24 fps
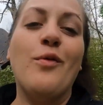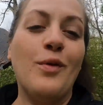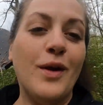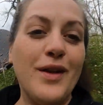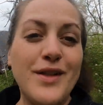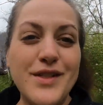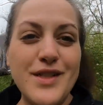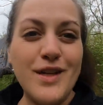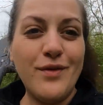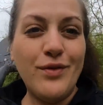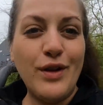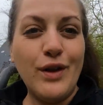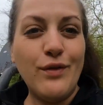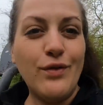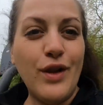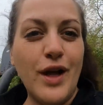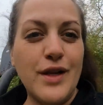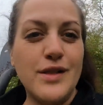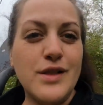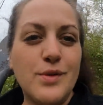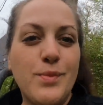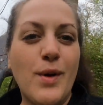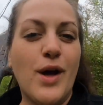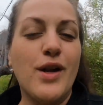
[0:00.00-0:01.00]
a relatively
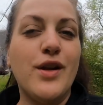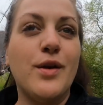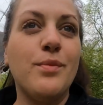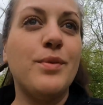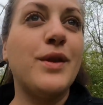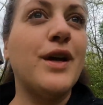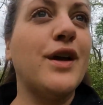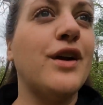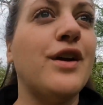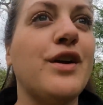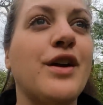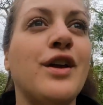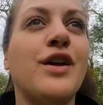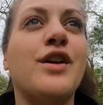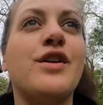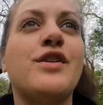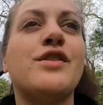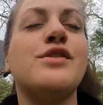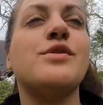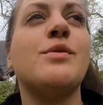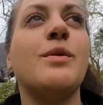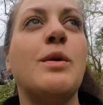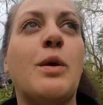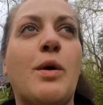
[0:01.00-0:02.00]
flat spot up there
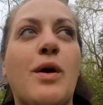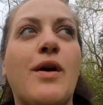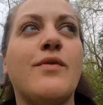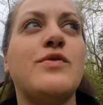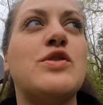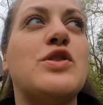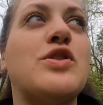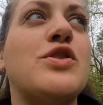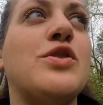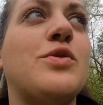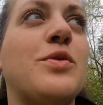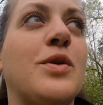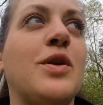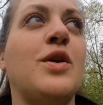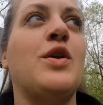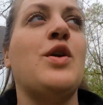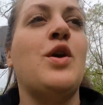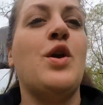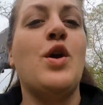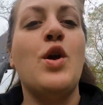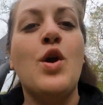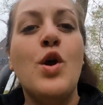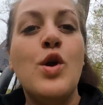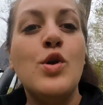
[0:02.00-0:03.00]
so we don't have to do
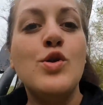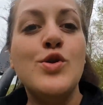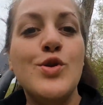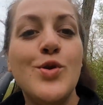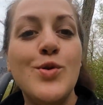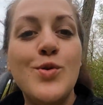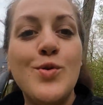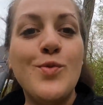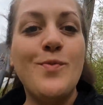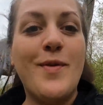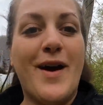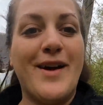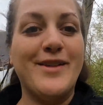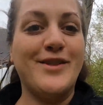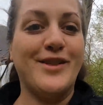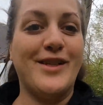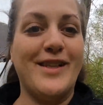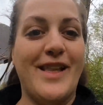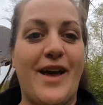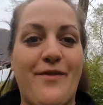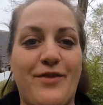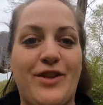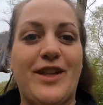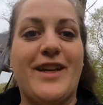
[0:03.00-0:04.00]
too
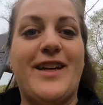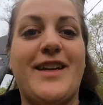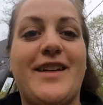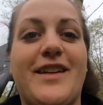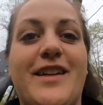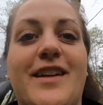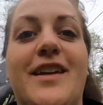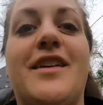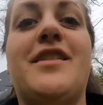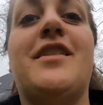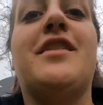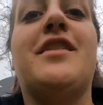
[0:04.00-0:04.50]
much leveling.